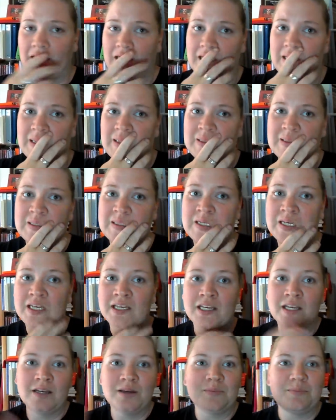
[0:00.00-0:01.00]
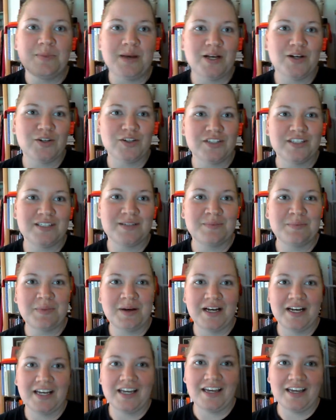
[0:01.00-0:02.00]
and mailed
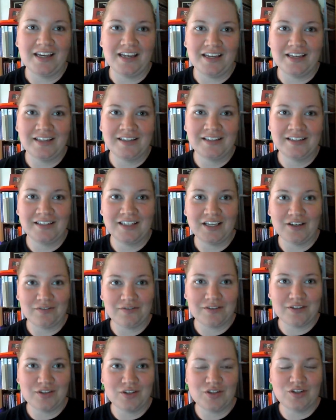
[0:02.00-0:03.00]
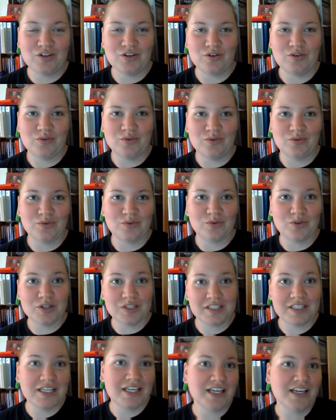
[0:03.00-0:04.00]
my gift to
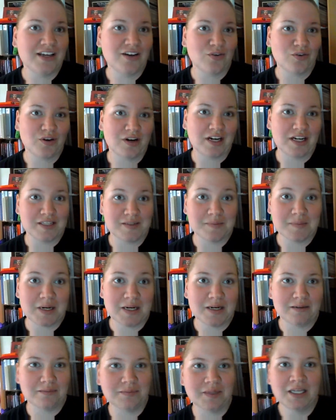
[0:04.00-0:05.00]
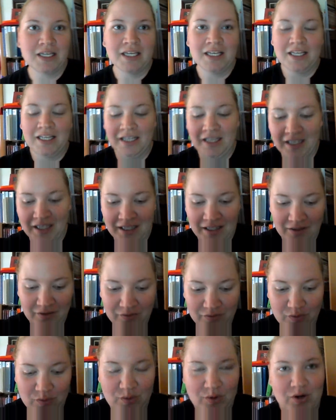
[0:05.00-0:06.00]
Christy, Organized Mom,
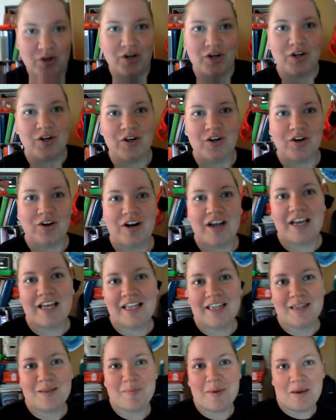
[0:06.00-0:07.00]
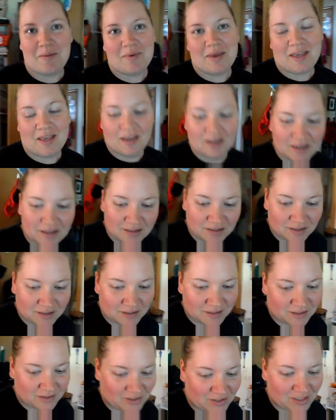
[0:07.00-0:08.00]
for her and the baby
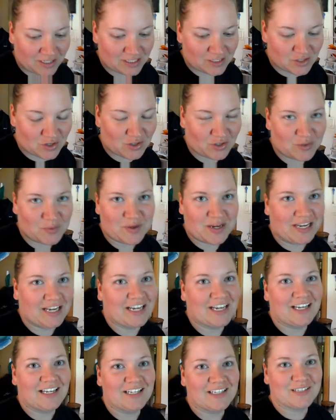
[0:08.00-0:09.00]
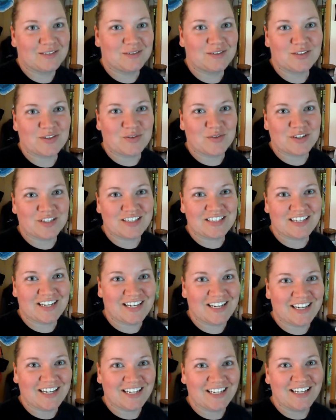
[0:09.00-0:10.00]
that's on the way. So
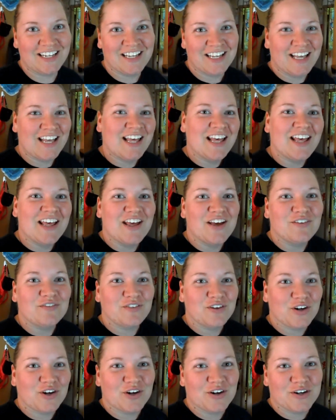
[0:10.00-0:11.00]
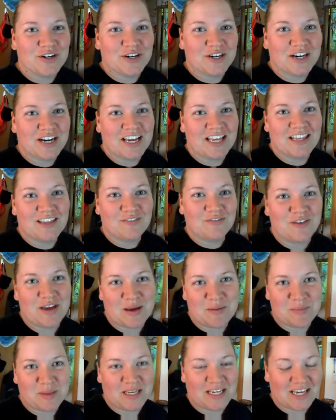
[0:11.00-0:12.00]
excited for her and the
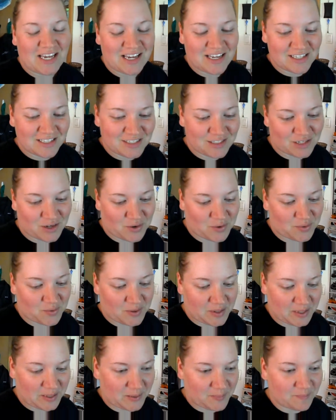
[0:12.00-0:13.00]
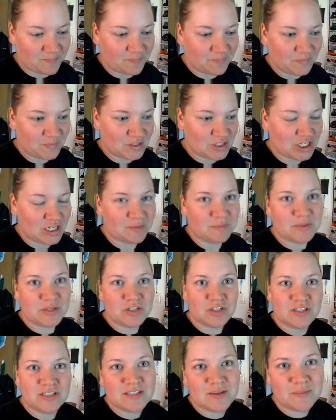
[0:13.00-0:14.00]
family. So she had
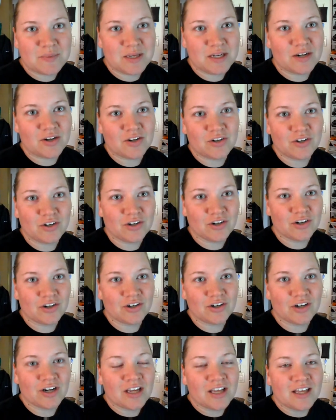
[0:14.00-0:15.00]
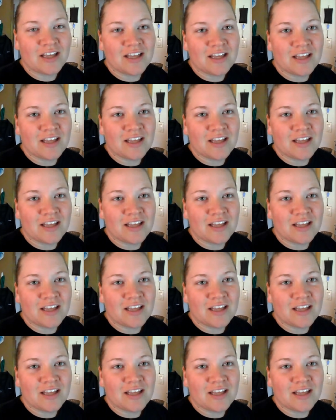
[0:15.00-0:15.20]
mentioned something on her